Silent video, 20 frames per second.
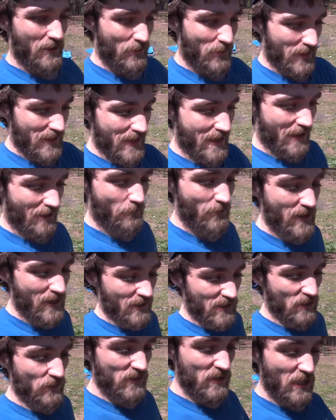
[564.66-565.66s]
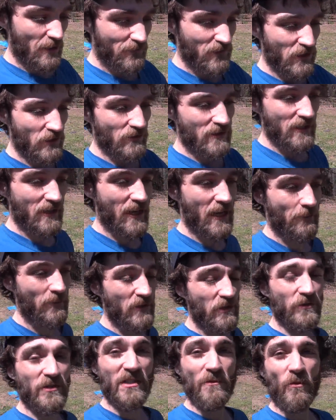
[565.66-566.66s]
But yeah, we got some stuff to do today. I'm
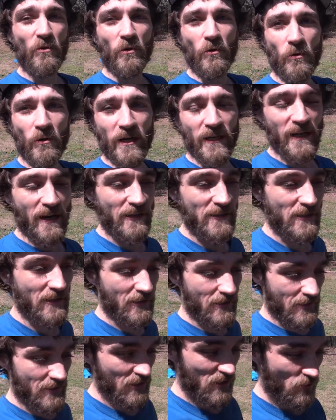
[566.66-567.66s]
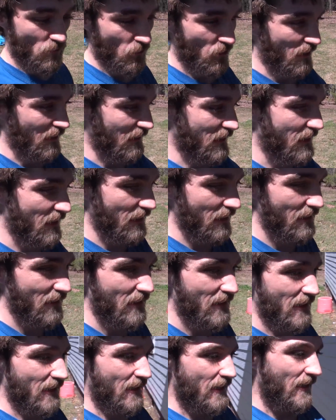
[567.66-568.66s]
gonna do some more organizing, some more cleaning,
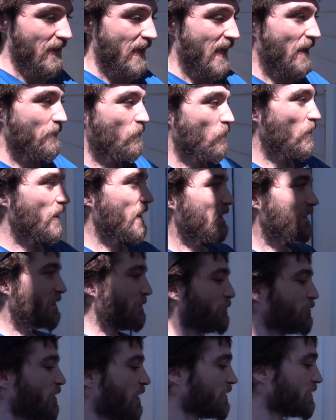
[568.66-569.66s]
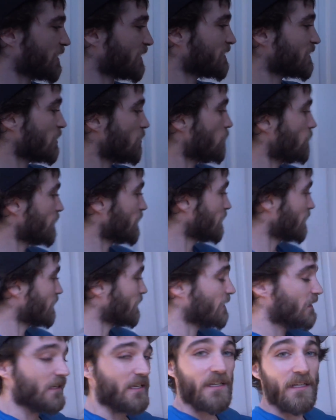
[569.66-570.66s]
and we'll get the projects going
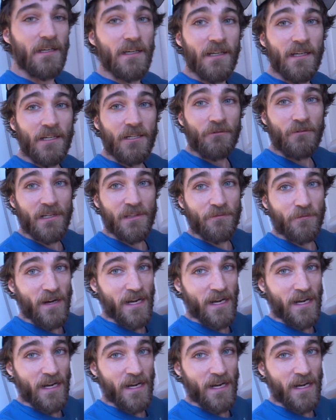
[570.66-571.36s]
with